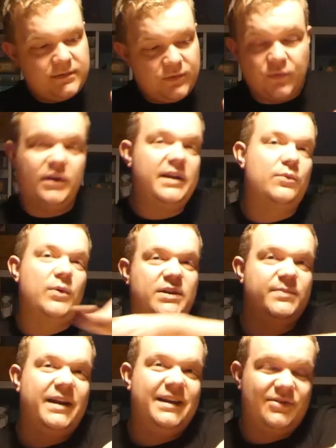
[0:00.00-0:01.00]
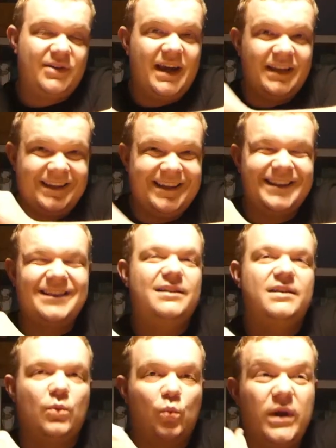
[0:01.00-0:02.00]
you could get Wingspan Asia and get
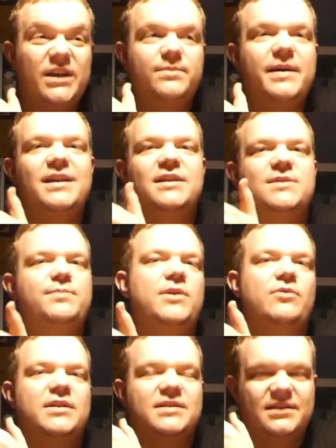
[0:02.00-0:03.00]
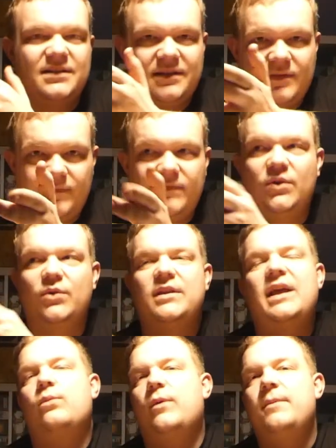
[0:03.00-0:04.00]
the Wingspan experience through it
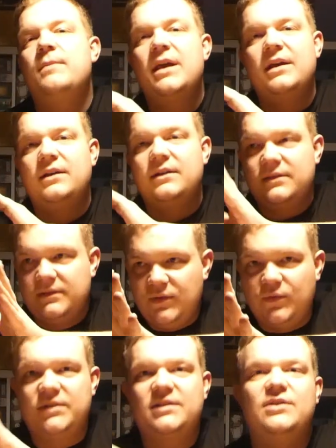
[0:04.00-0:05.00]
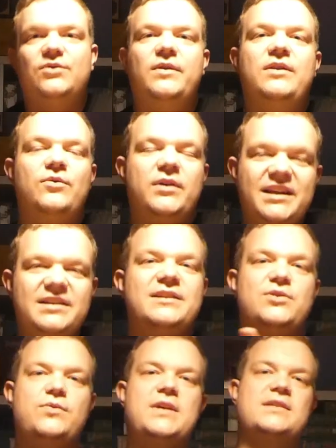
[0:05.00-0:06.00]
that way. You could
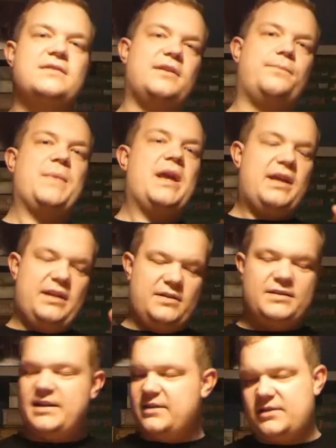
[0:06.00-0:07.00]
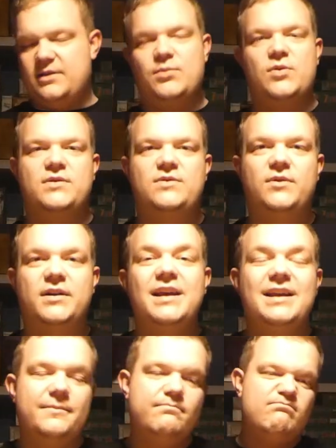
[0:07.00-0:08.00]
easily do that still. It contains the components to it.
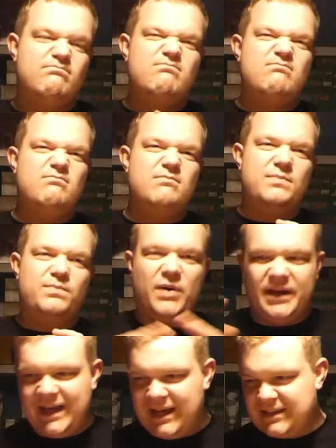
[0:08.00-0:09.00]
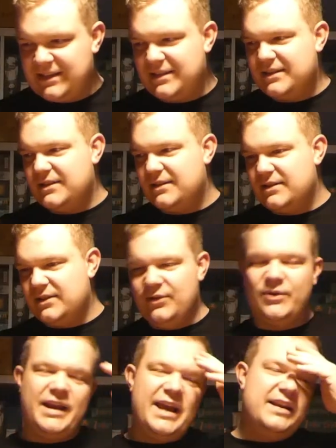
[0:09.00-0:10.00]
But as
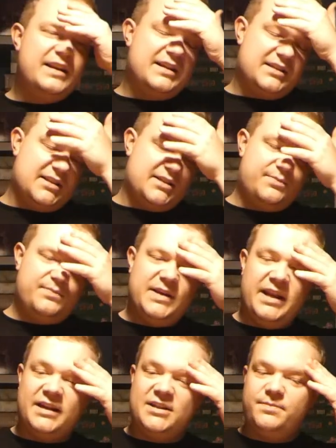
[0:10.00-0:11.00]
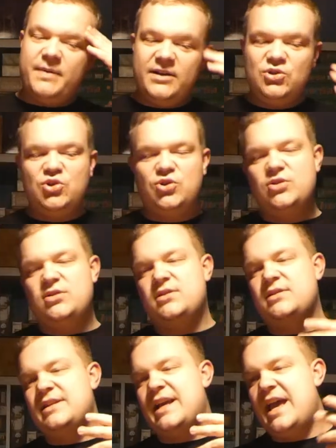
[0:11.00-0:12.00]
looking at it as an
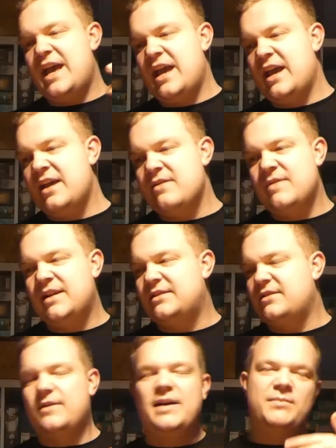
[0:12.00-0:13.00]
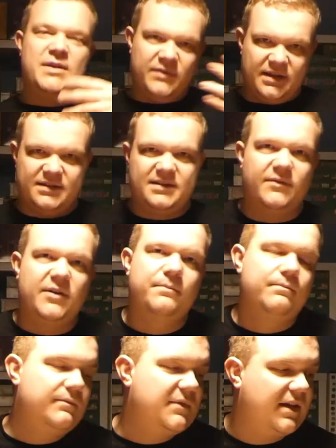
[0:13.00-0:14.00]
expansion and stuff, I'm giving it a 7.
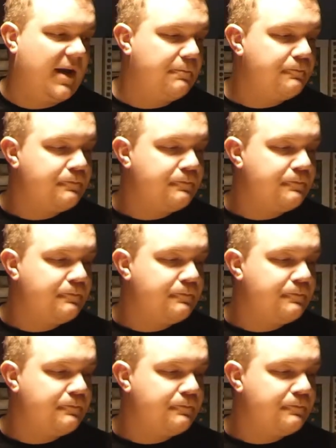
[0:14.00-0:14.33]
So yeah,